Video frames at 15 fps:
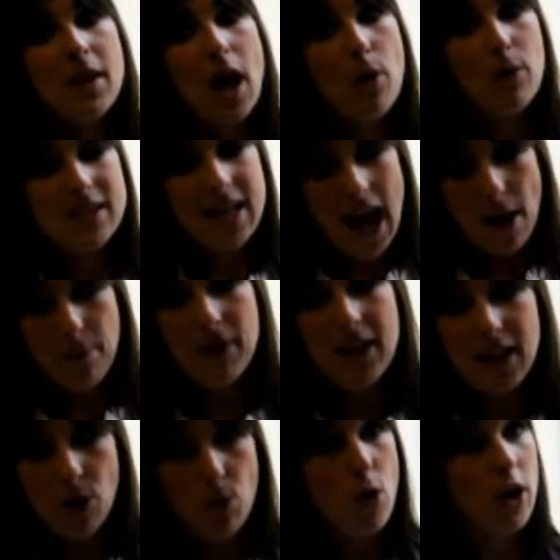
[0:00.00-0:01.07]
I was happy
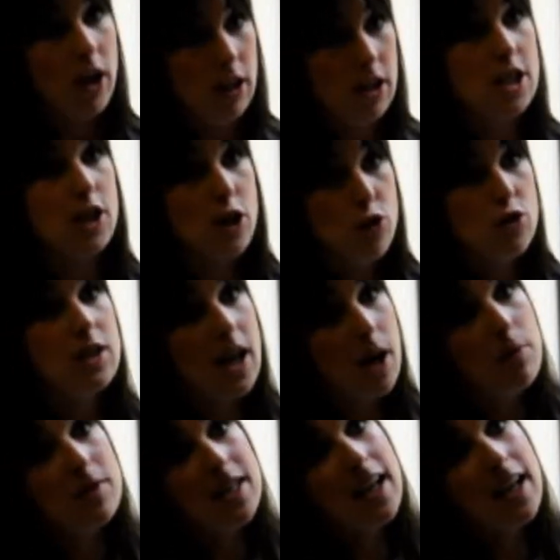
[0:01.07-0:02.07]
that what the solution that I was